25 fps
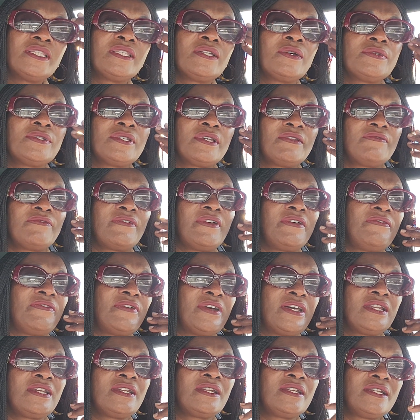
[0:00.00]

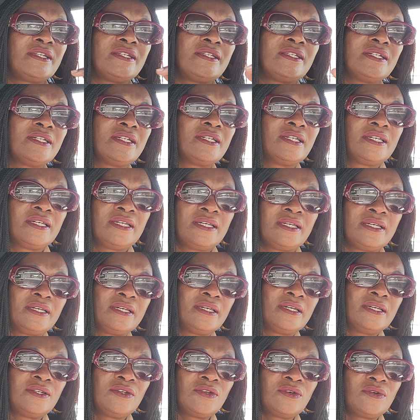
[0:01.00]
1,500.
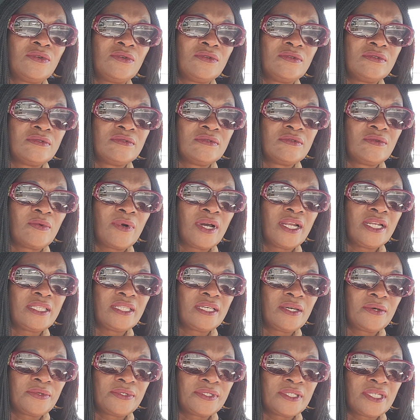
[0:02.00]
No,
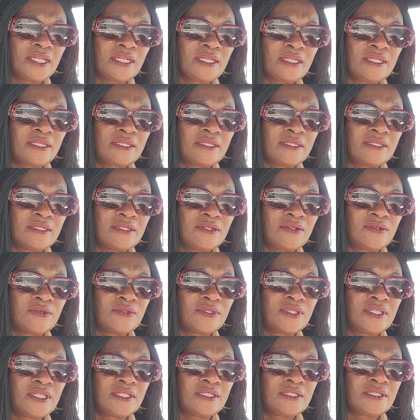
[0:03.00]
1,000?
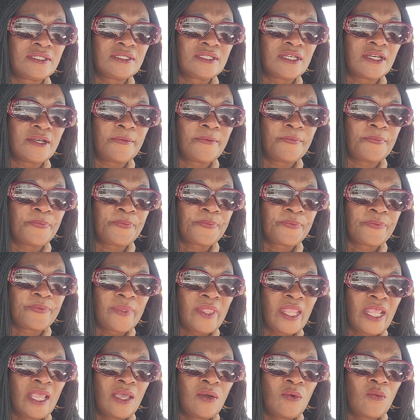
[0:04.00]
No, this is um,
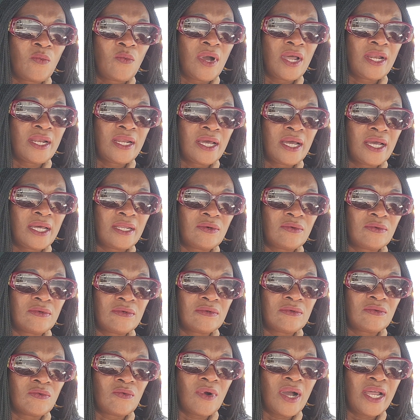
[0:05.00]

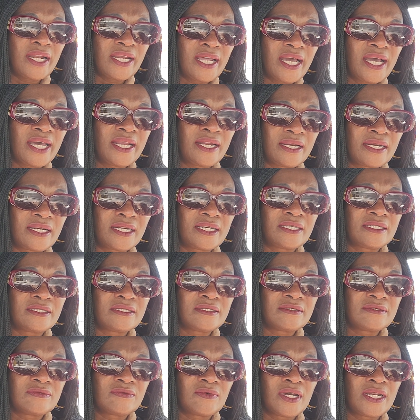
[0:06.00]
100, 100
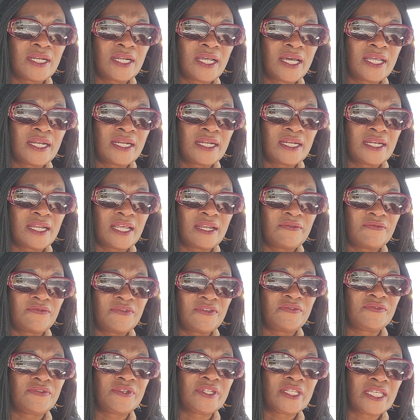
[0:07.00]

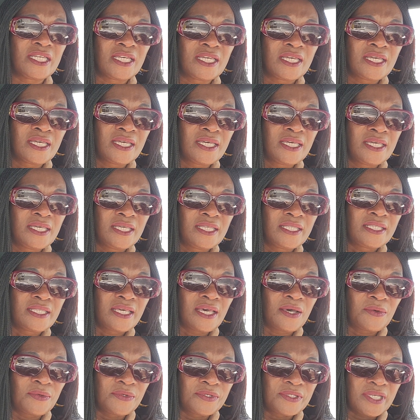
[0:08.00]

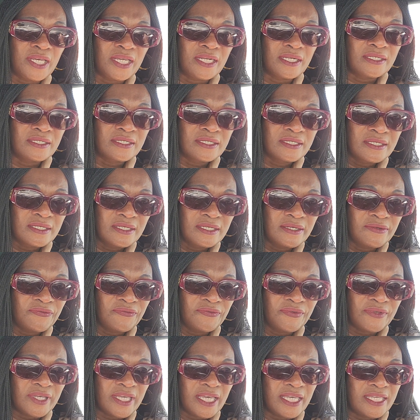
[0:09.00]

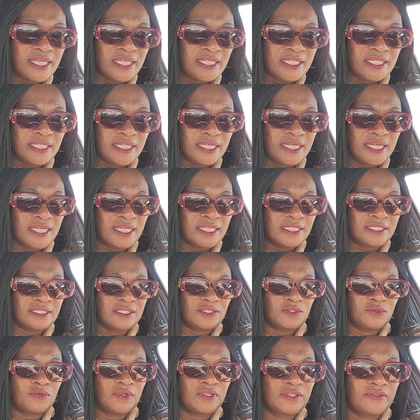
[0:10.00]
150,000. Kenya shillings,
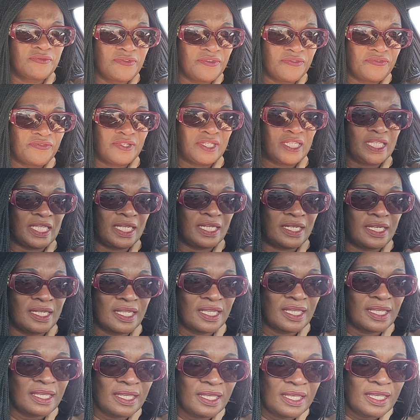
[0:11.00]
it was
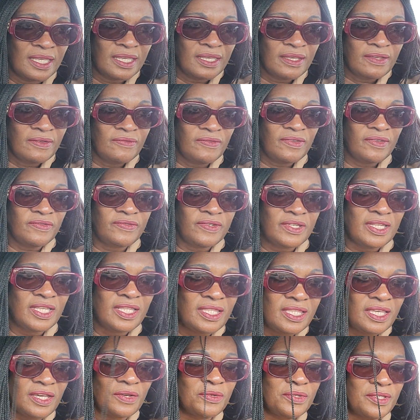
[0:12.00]
15.
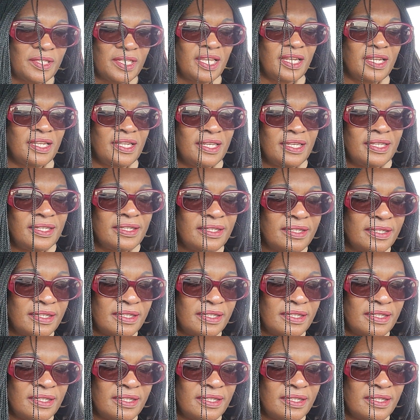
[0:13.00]
15,000, eh?